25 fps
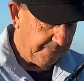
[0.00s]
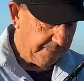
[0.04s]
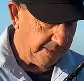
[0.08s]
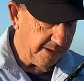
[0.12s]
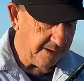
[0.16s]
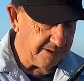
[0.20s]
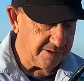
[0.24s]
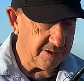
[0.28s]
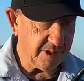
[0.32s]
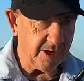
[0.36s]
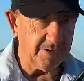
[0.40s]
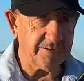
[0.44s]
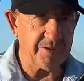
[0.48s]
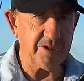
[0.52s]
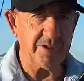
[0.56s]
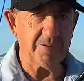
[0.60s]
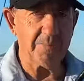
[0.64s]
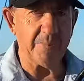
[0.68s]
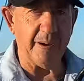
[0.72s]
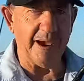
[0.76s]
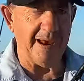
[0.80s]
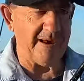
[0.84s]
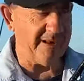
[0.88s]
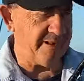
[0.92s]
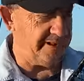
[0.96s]
So I've just
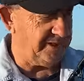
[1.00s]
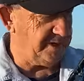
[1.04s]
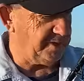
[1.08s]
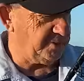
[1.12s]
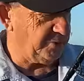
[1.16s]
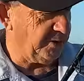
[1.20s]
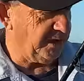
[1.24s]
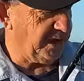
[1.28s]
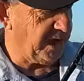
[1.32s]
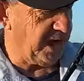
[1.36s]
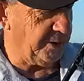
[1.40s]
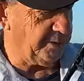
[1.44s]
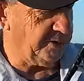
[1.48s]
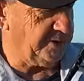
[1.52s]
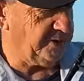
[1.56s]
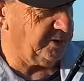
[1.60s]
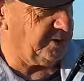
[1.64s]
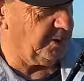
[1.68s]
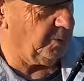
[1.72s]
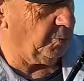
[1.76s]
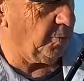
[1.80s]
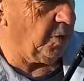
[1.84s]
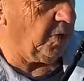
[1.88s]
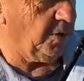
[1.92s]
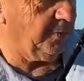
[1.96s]
baited this rig up with
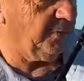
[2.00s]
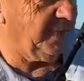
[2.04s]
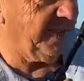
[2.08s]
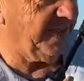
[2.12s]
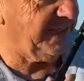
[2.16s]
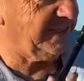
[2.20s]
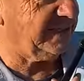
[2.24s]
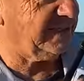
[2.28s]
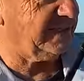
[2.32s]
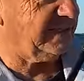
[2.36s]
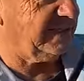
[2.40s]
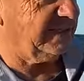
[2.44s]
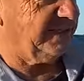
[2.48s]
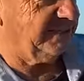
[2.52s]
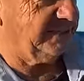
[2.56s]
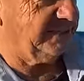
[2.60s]
two worm baits.